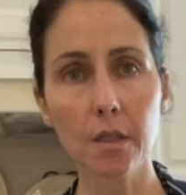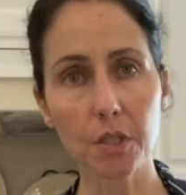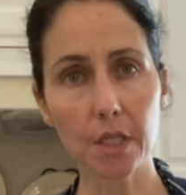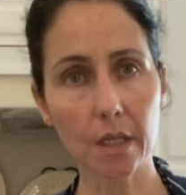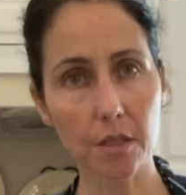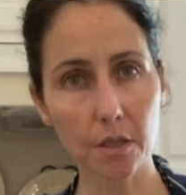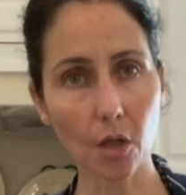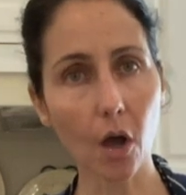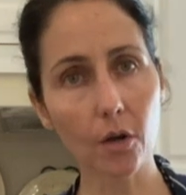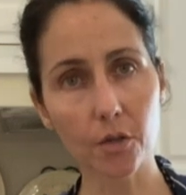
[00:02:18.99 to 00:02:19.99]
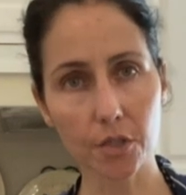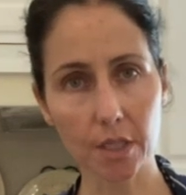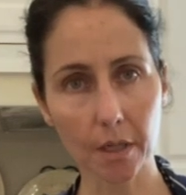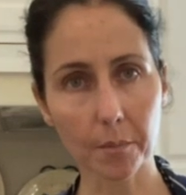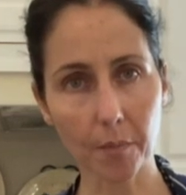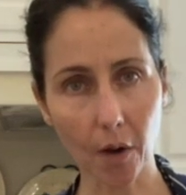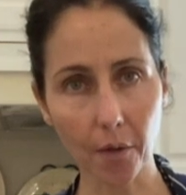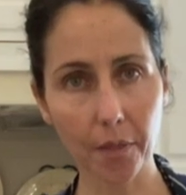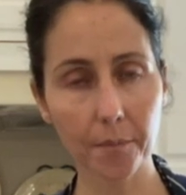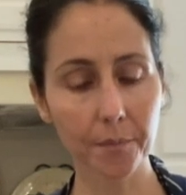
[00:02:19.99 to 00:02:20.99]
chicken stock or chicken
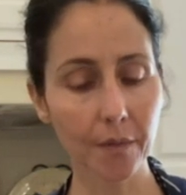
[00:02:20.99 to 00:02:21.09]
broth.